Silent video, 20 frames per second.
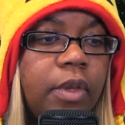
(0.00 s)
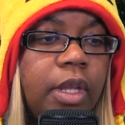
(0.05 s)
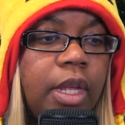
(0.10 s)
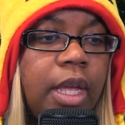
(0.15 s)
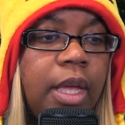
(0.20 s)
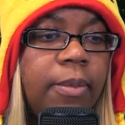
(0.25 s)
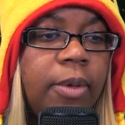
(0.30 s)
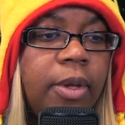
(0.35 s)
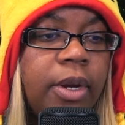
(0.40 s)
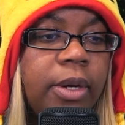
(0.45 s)

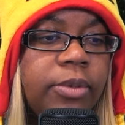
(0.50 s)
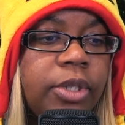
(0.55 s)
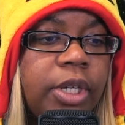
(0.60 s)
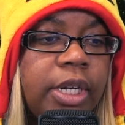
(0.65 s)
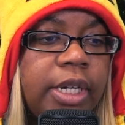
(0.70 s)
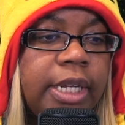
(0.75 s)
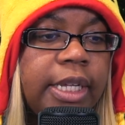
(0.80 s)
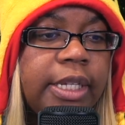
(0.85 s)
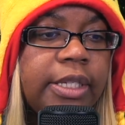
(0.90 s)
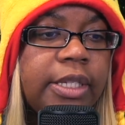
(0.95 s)
Hold on, I'm
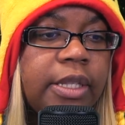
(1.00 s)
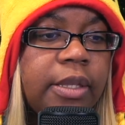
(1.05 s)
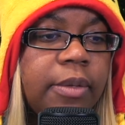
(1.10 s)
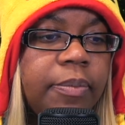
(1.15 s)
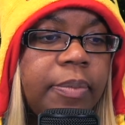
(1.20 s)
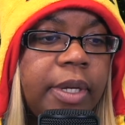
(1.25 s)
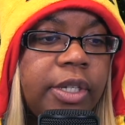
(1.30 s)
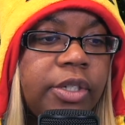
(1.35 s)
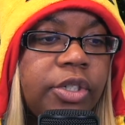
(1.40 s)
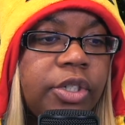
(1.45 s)
trying to get to the
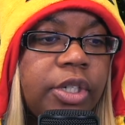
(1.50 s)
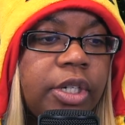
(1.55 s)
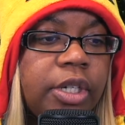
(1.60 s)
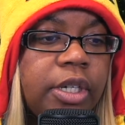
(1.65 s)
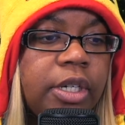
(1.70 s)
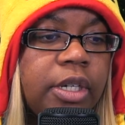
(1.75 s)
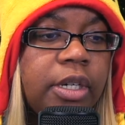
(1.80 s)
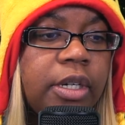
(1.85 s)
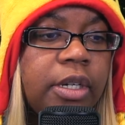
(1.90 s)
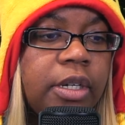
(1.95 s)

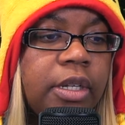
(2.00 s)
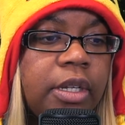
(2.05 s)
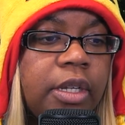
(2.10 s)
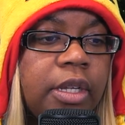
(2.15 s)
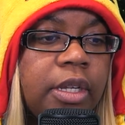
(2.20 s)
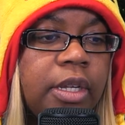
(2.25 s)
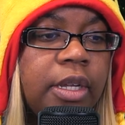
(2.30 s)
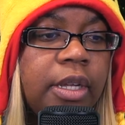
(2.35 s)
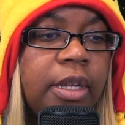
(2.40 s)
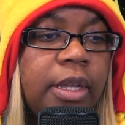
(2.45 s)
picture.
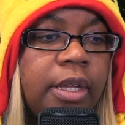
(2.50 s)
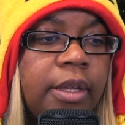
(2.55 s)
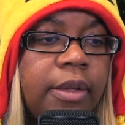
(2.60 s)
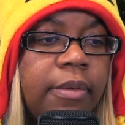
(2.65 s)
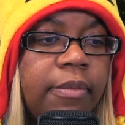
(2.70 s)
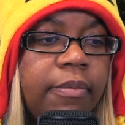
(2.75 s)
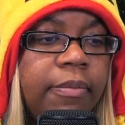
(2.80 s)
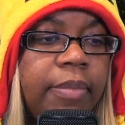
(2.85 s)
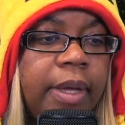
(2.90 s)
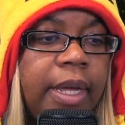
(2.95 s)

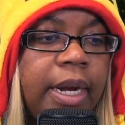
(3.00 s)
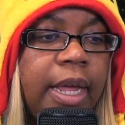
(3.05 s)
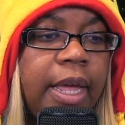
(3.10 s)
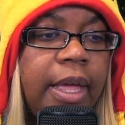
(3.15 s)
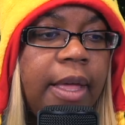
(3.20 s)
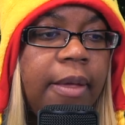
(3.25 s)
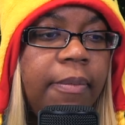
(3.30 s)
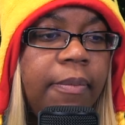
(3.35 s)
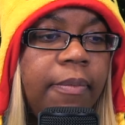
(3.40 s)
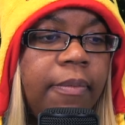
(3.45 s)
But,
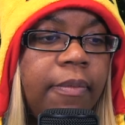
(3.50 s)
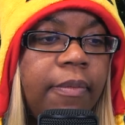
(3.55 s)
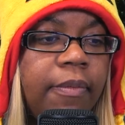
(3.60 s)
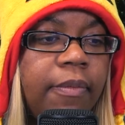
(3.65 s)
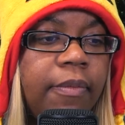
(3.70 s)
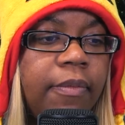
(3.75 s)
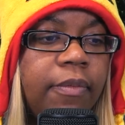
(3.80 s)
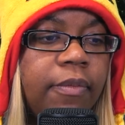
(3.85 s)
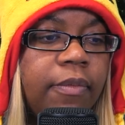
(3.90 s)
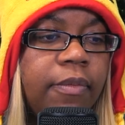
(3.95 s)

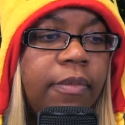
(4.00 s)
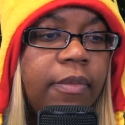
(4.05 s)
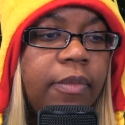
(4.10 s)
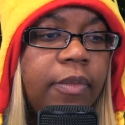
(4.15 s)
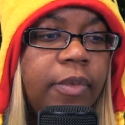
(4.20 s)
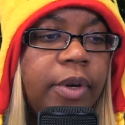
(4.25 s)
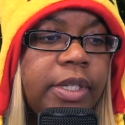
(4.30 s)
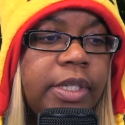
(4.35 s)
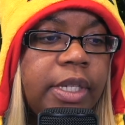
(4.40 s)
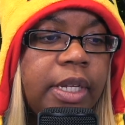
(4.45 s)

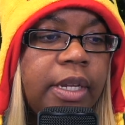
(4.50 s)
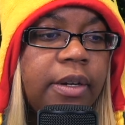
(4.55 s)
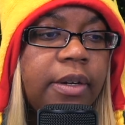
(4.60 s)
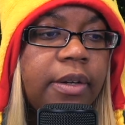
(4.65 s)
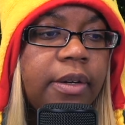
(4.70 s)
where is it?